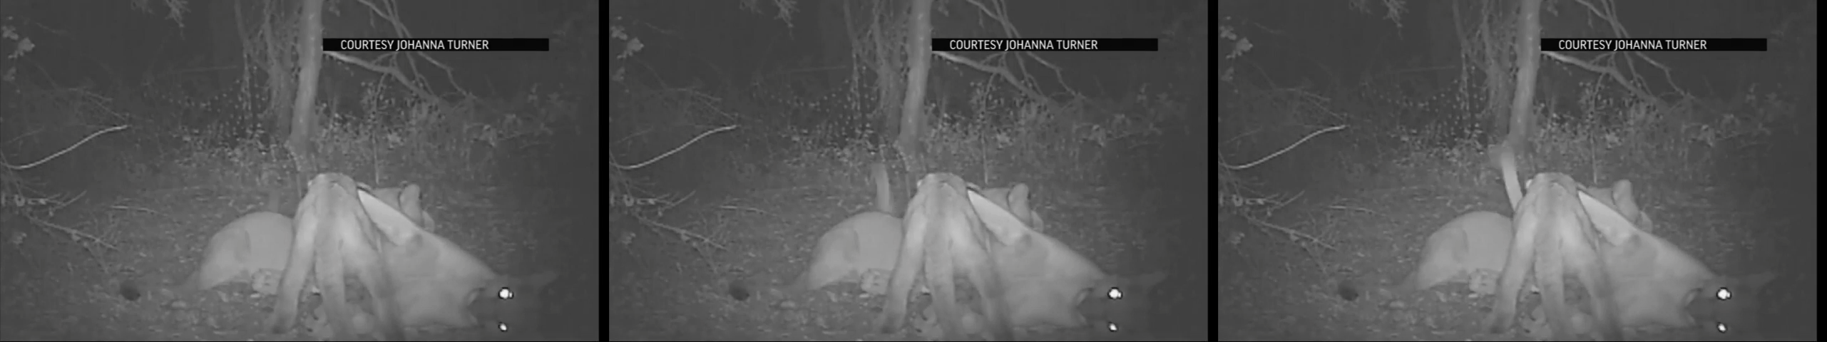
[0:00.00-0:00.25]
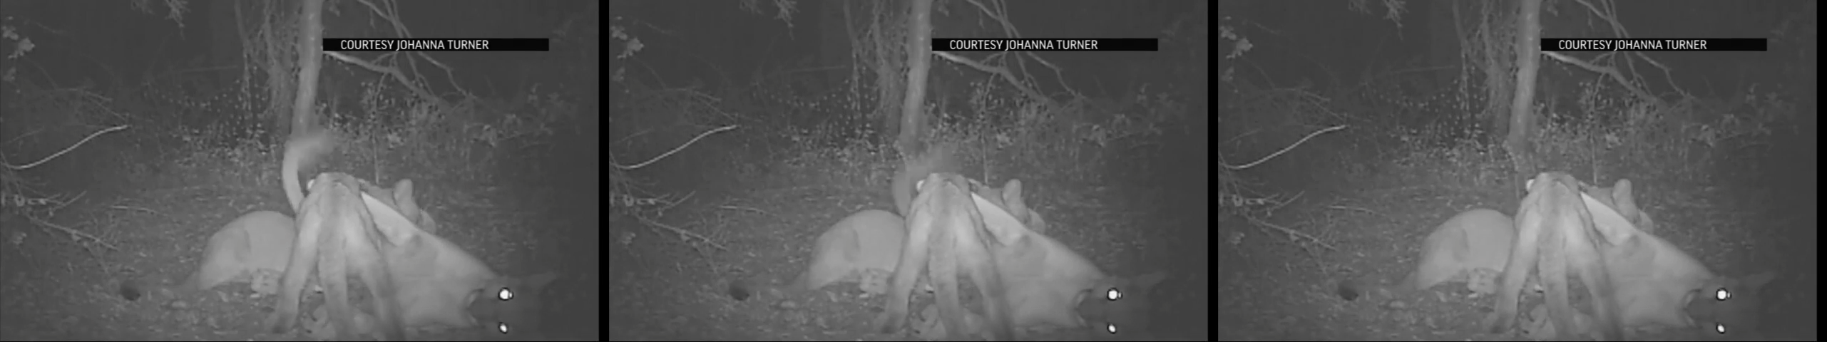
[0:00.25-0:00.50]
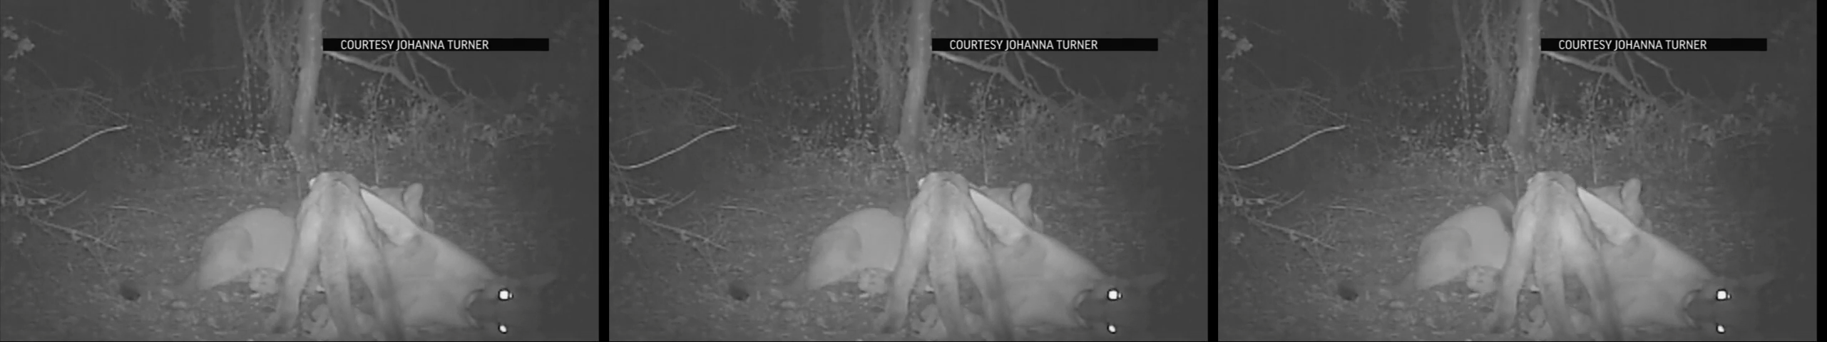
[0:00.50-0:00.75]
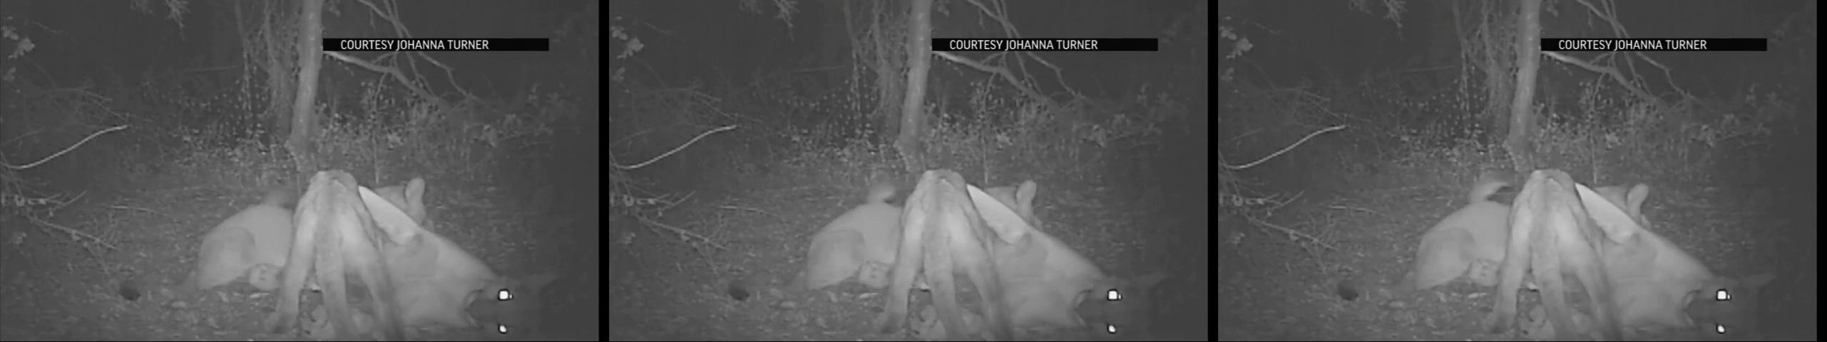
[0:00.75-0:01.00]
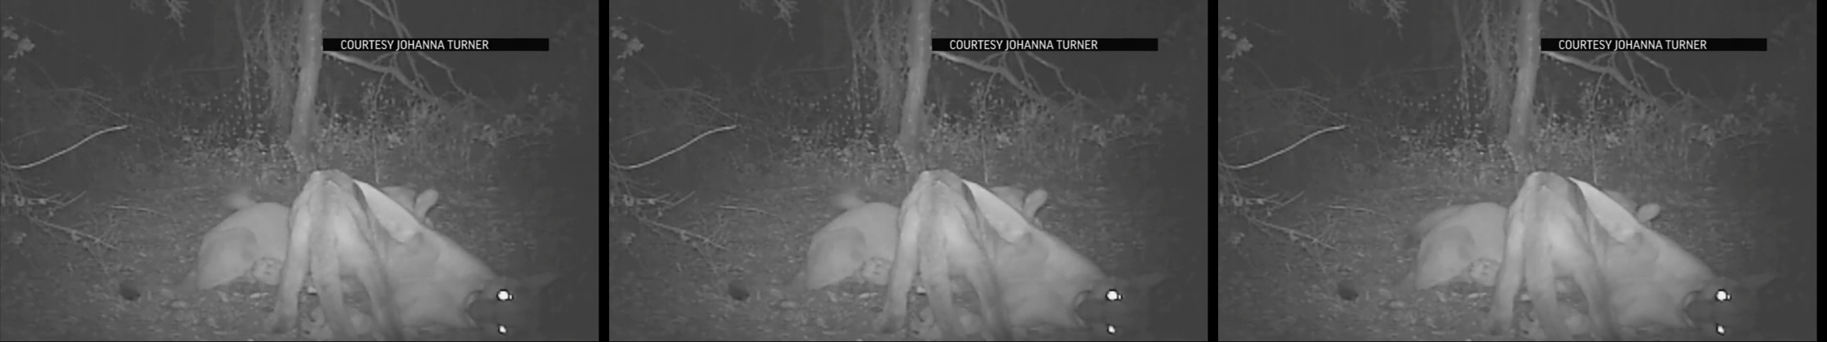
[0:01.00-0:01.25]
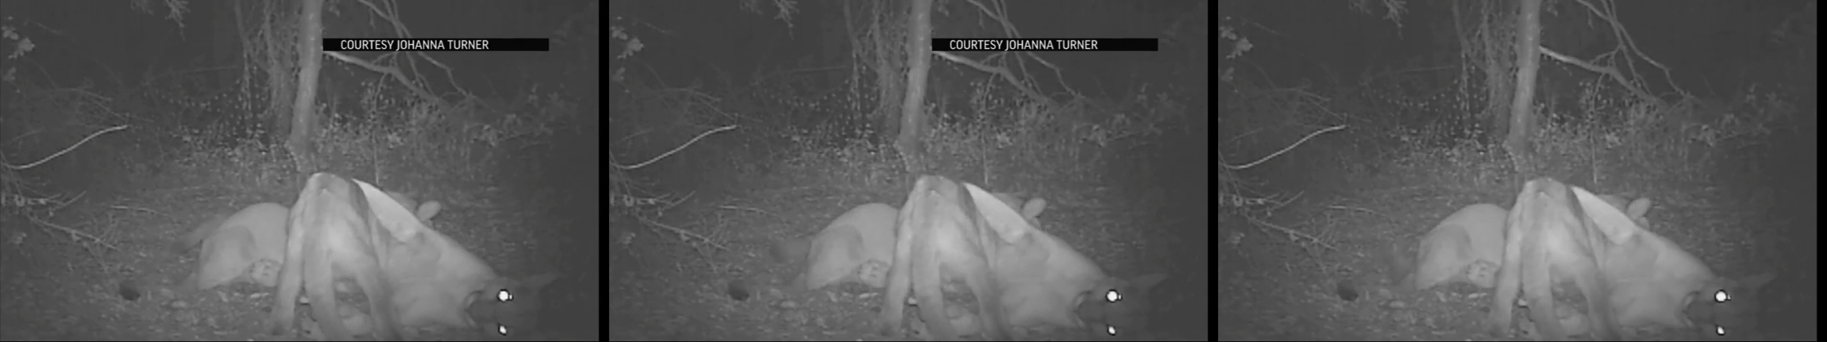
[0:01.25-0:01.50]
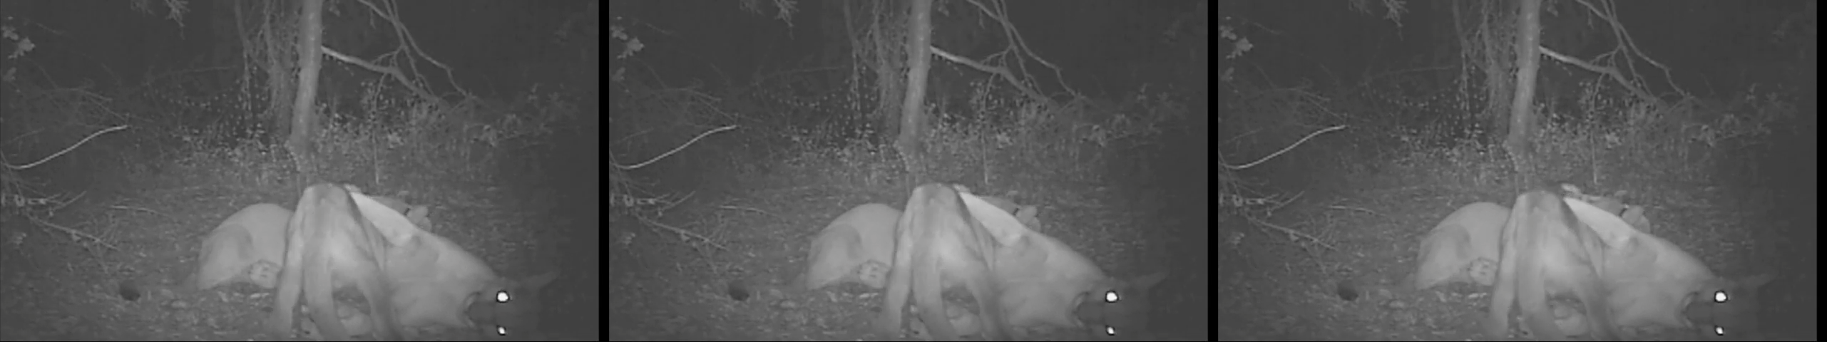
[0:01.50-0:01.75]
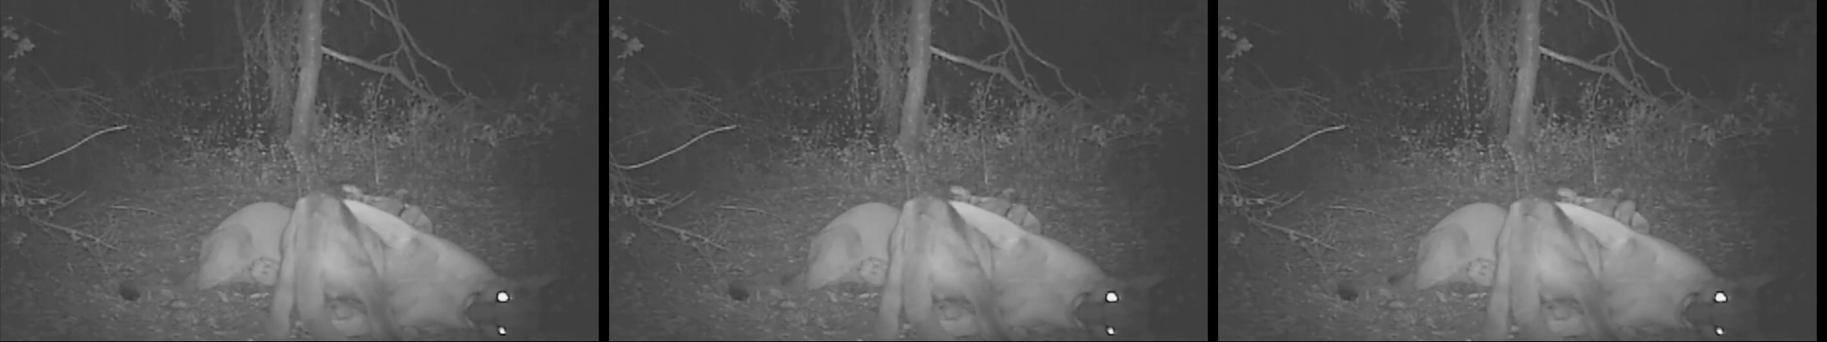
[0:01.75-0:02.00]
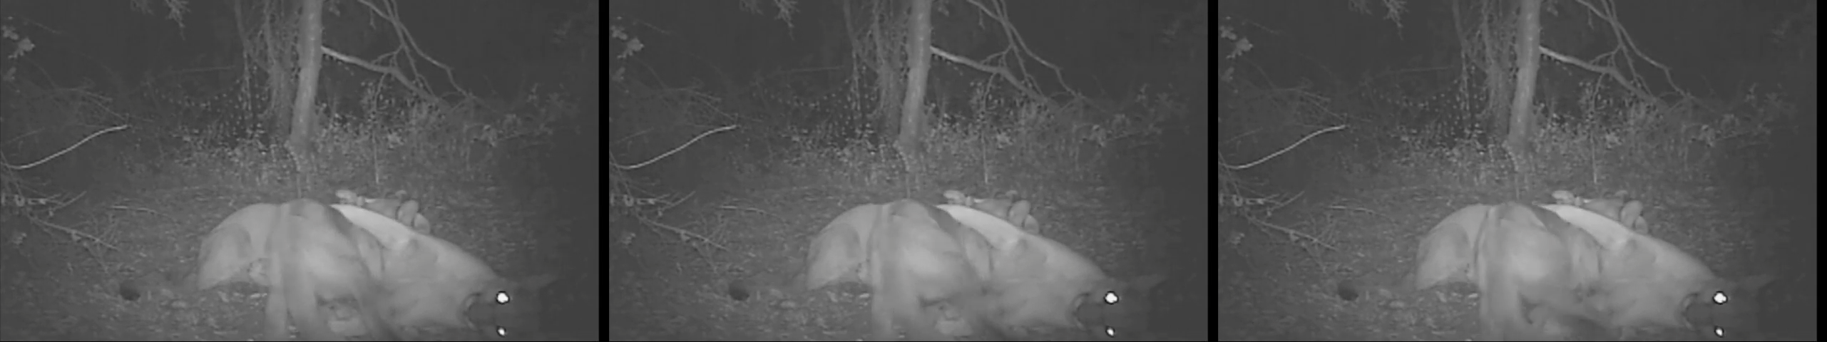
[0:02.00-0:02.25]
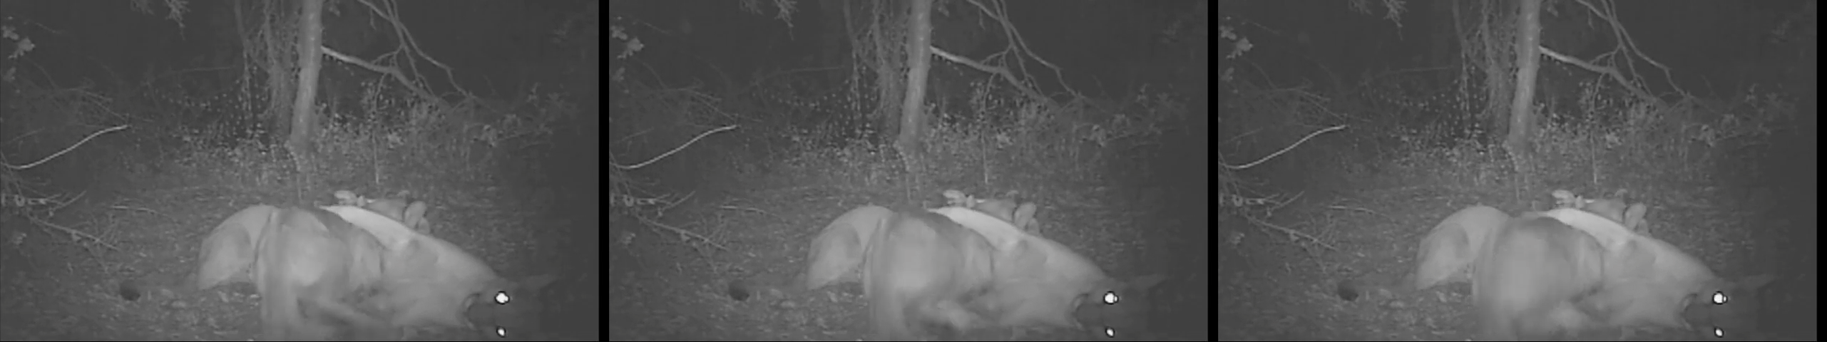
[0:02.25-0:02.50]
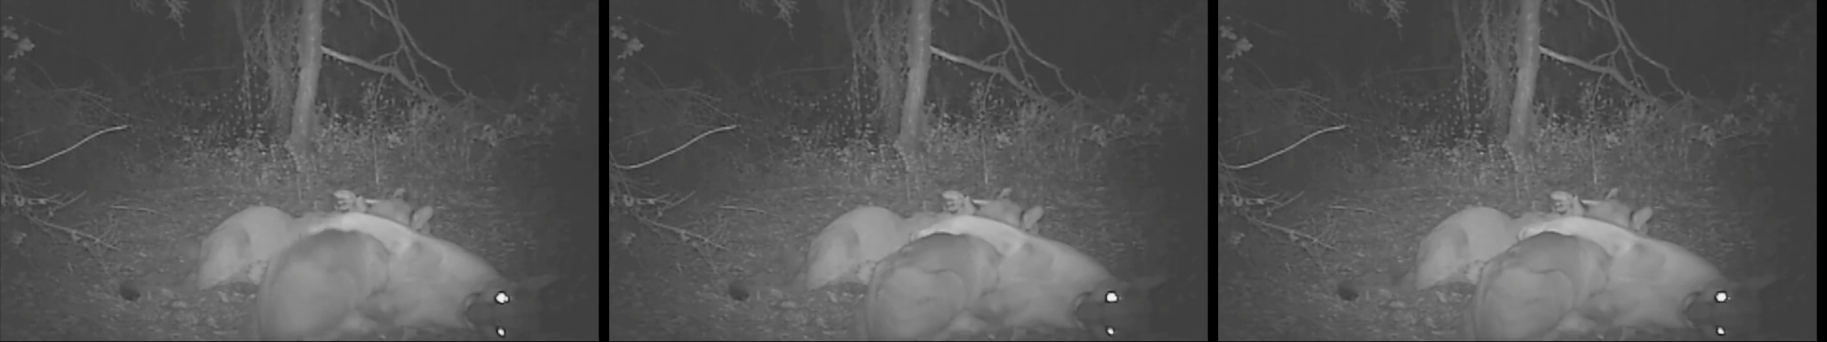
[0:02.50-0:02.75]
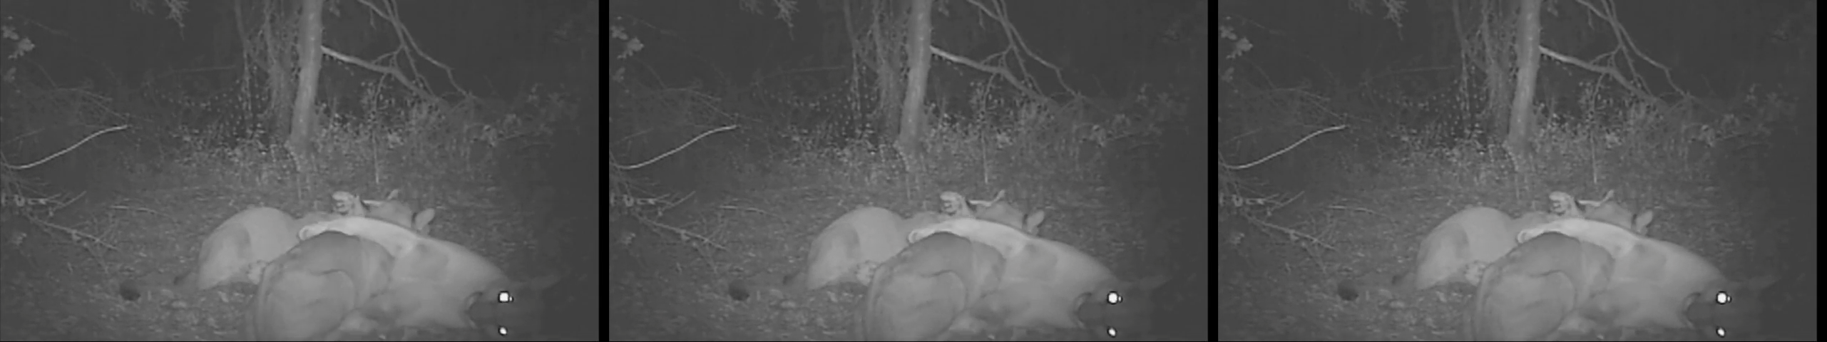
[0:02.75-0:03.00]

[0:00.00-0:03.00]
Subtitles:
(no speaker visible)